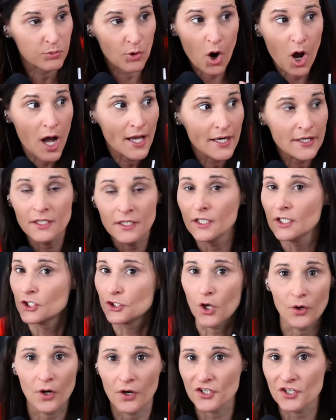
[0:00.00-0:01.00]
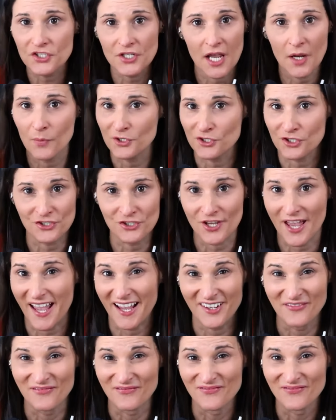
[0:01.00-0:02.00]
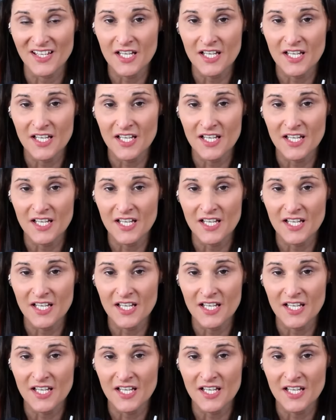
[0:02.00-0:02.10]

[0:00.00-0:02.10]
Broad, don't understand what you're saying.